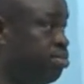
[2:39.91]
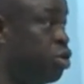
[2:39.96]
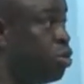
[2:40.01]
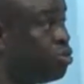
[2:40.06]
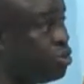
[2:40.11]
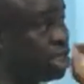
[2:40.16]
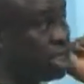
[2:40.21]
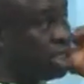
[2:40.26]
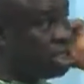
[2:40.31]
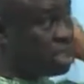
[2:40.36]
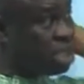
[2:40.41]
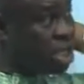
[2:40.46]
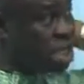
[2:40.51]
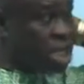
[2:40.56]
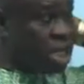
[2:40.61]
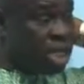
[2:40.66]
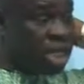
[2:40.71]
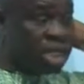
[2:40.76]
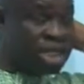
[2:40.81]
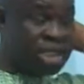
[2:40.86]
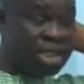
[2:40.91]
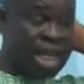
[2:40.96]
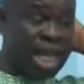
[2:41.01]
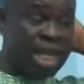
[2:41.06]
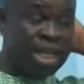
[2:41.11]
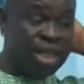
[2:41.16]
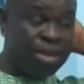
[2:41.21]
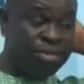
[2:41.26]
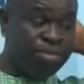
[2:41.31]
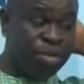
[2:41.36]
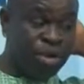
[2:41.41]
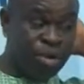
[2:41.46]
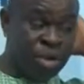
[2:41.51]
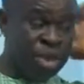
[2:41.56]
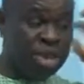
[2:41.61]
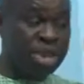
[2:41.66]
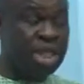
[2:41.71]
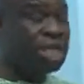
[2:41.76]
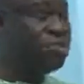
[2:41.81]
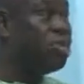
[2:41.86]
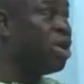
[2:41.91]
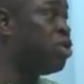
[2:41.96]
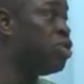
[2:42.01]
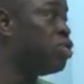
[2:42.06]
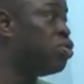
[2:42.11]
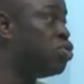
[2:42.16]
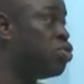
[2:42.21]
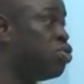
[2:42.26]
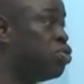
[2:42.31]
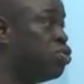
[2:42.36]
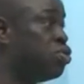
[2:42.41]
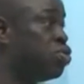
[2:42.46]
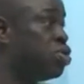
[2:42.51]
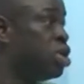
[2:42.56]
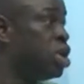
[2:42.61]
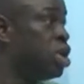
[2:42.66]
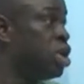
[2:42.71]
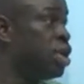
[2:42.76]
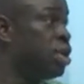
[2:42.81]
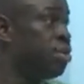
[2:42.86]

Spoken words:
properties inside the buildings that you are going to lose.